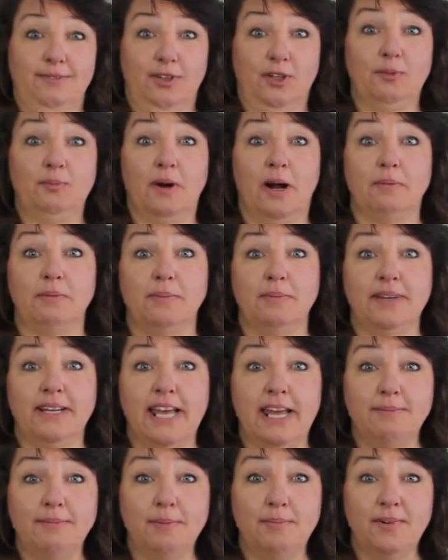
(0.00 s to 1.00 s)
You probably
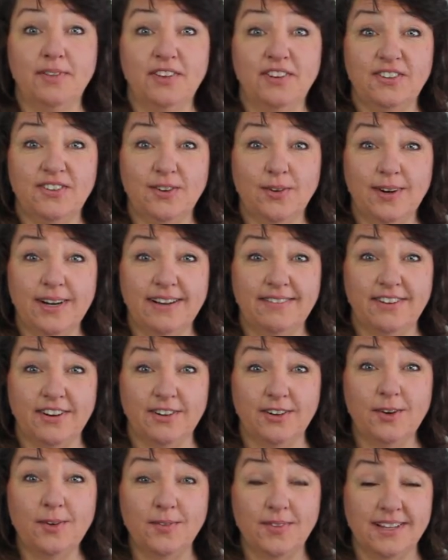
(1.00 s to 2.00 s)
came up with a story of
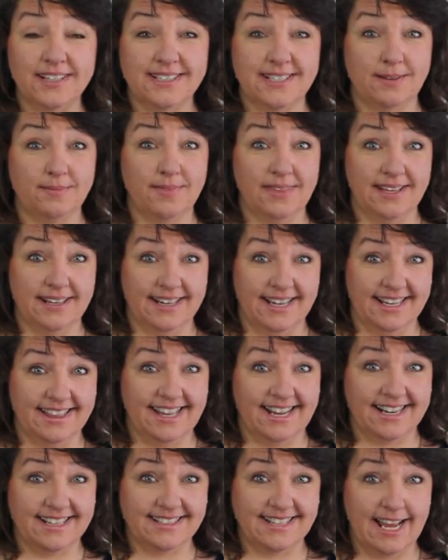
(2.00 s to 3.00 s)
your own that something like
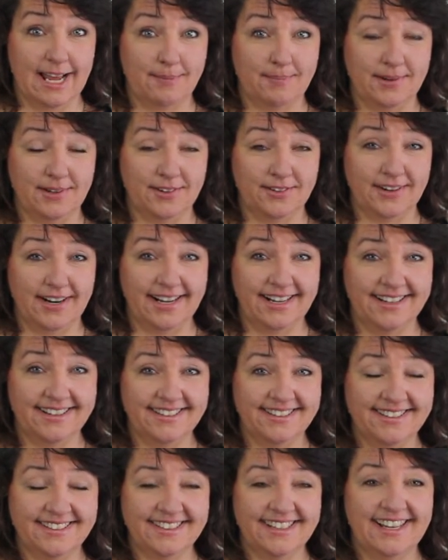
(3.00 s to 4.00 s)
that has happened, right?
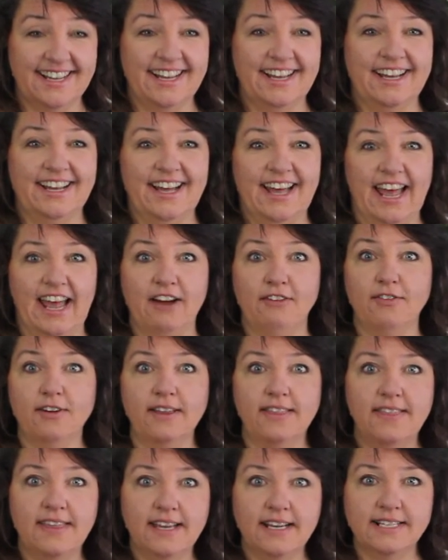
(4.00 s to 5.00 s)

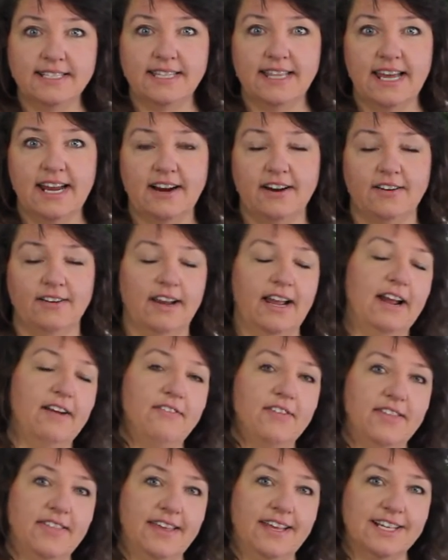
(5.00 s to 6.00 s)
Everything is there.
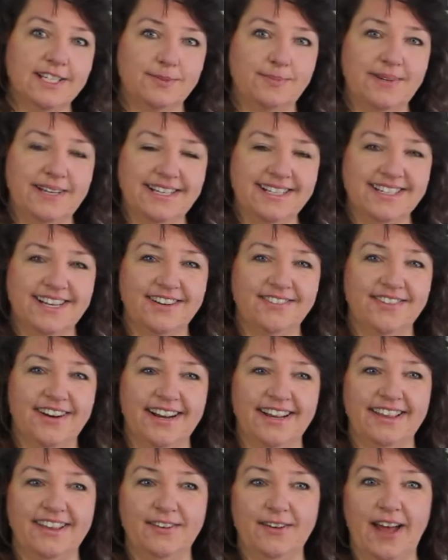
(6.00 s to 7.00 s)
Everything is being done
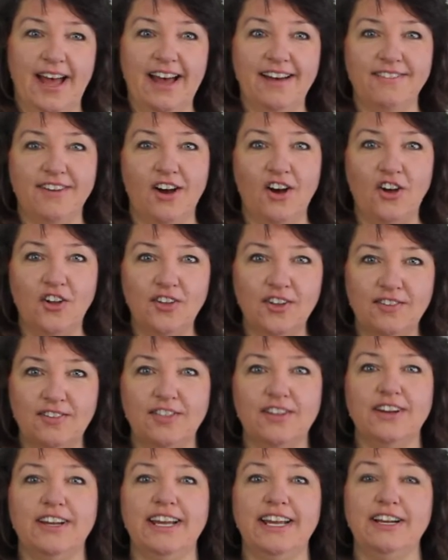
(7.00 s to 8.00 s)
right. You have all of
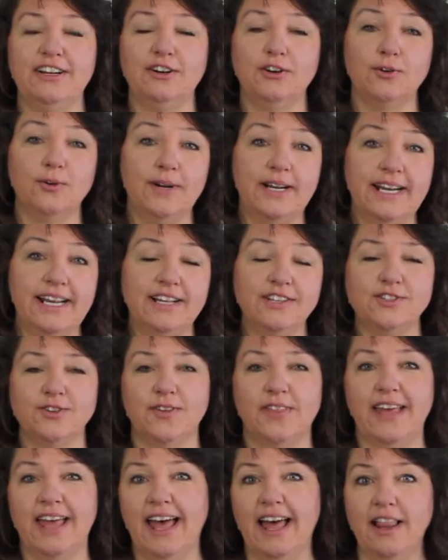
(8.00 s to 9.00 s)
the ingredients
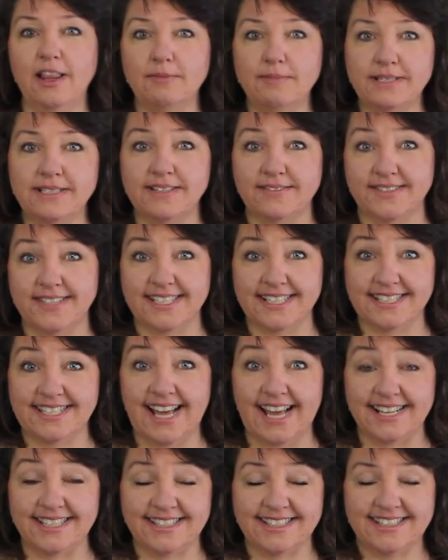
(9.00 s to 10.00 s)
or the elements of
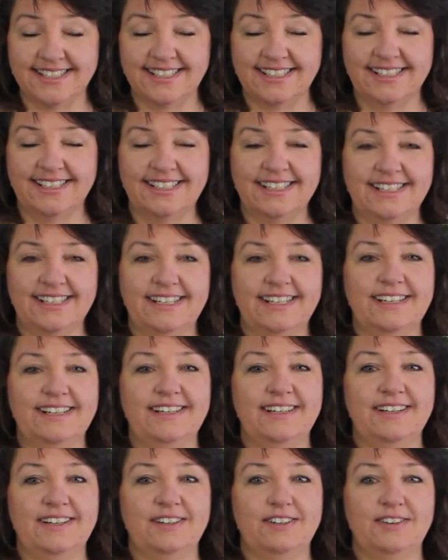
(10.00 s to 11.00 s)
success,
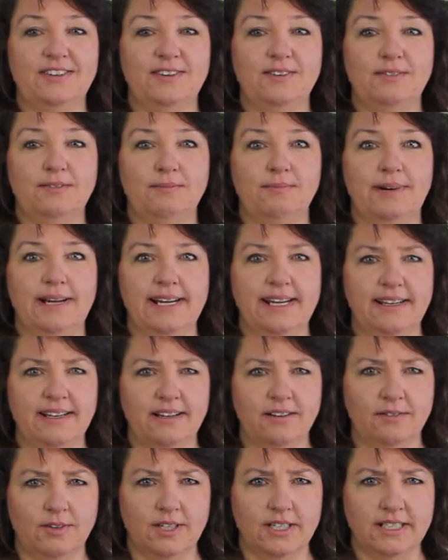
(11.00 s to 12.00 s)
but it
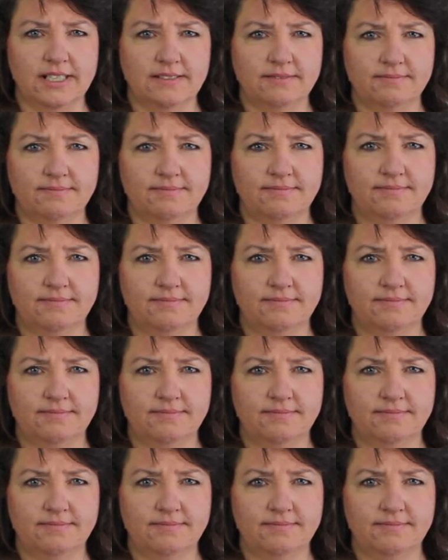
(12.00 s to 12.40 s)
didn't work.